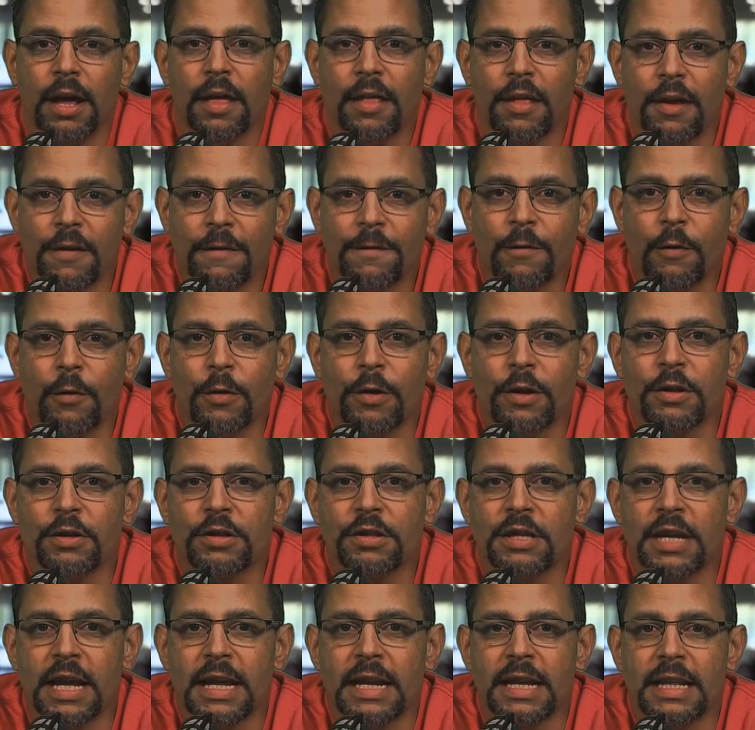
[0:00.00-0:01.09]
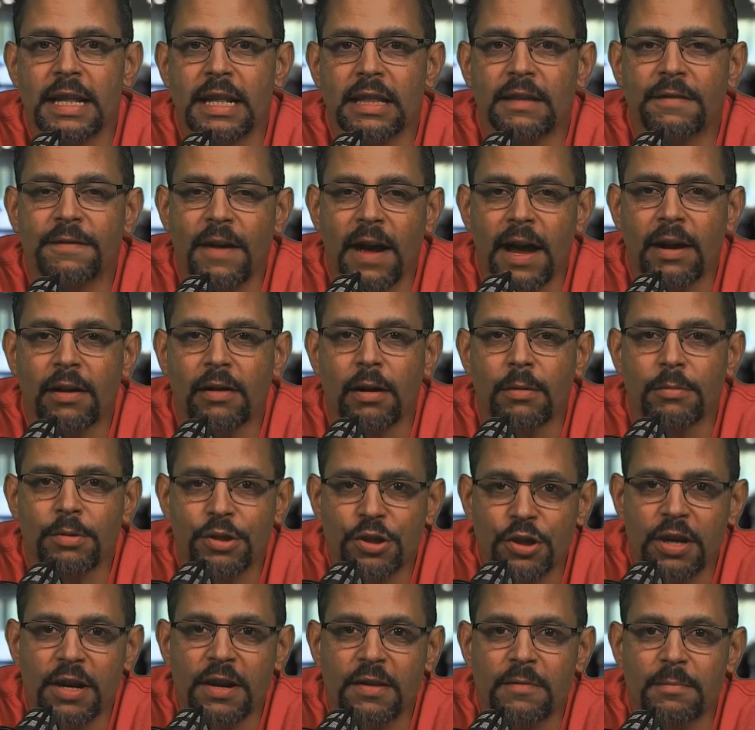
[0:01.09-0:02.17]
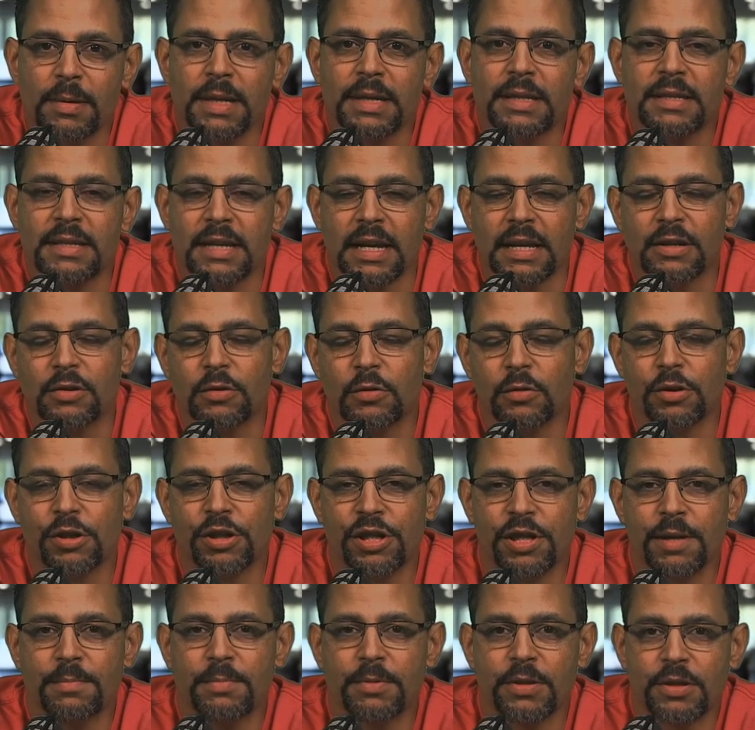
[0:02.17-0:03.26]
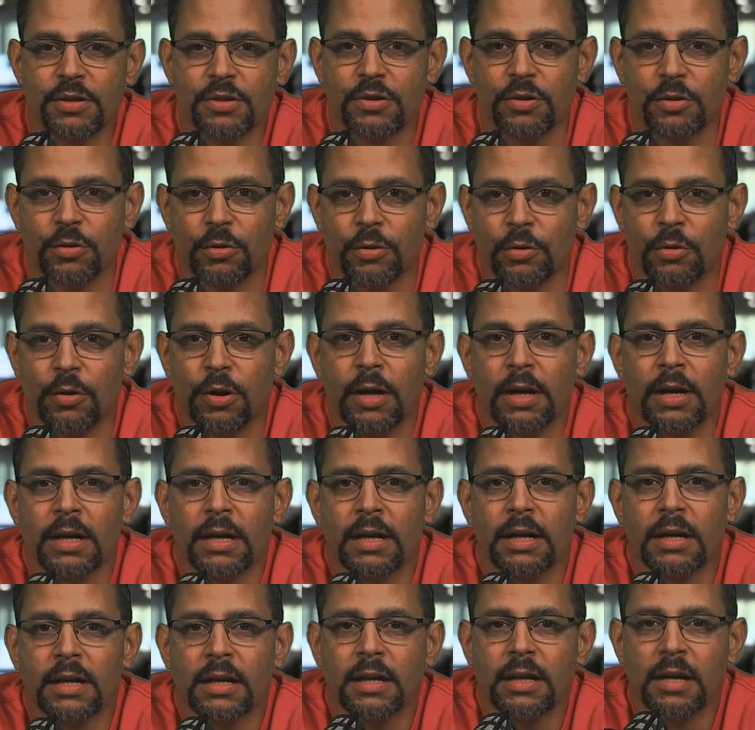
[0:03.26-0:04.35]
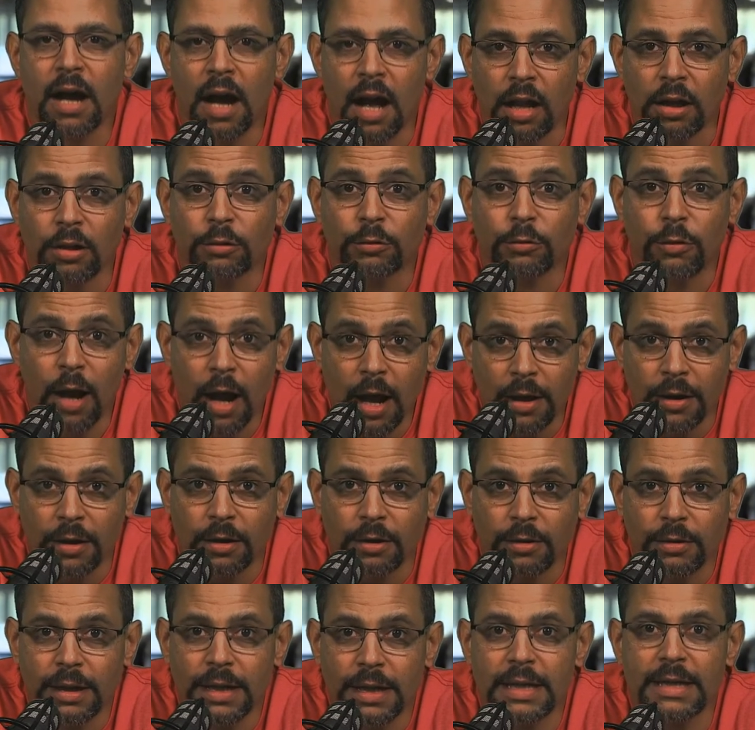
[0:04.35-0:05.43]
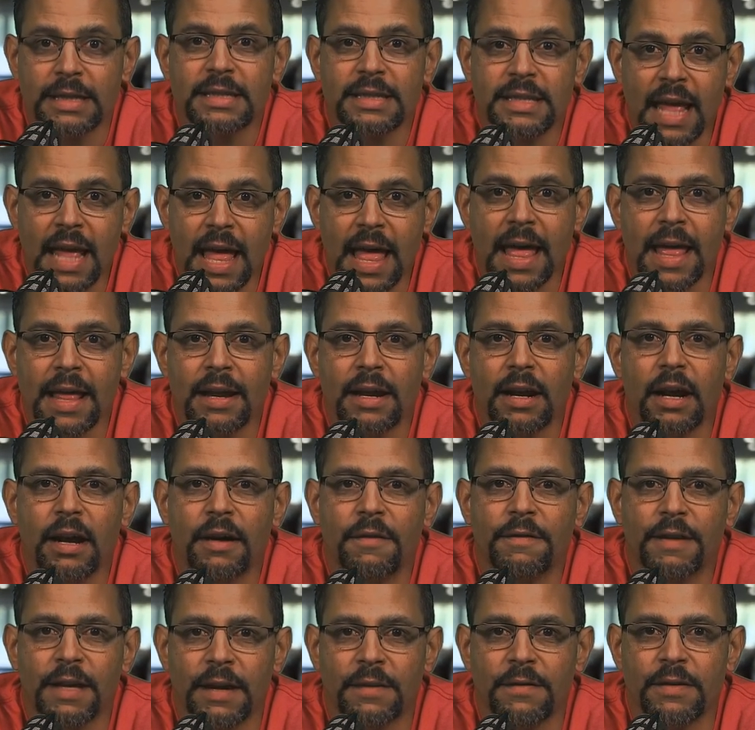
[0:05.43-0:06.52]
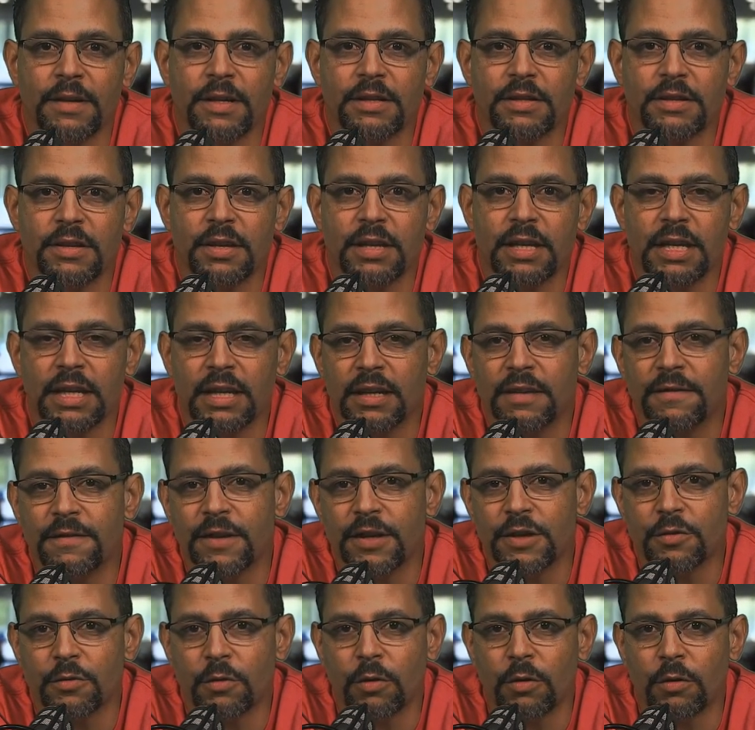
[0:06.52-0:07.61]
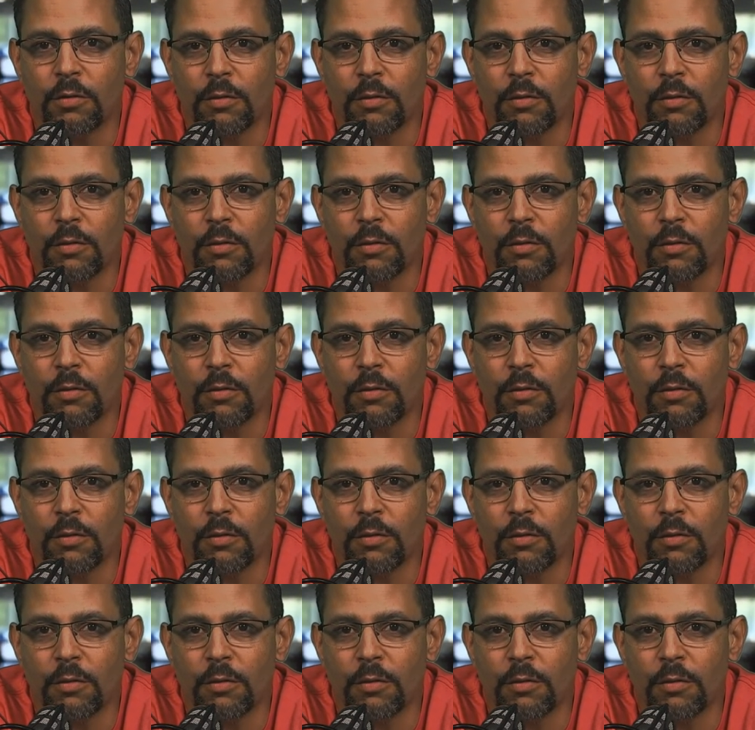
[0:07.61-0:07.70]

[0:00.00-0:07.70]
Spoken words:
Therefore, they're stating that the firearm should have been sent to or shipped to Colorado instead of given to the individual